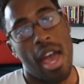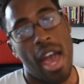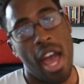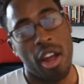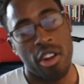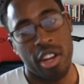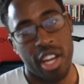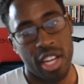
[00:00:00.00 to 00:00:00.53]

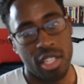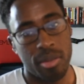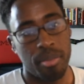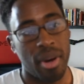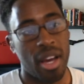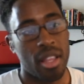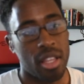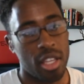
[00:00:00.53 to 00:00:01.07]
aggregates
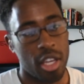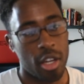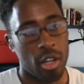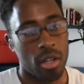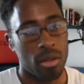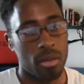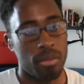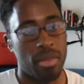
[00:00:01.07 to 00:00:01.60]
by the
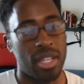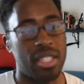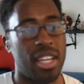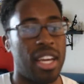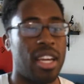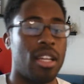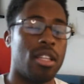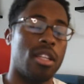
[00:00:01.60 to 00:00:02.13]
year by
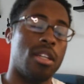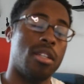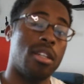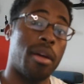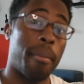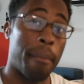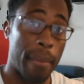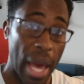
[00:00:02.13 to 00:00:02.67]
taking the
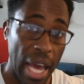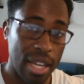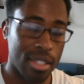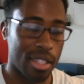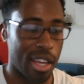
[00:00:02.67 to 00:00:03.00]
max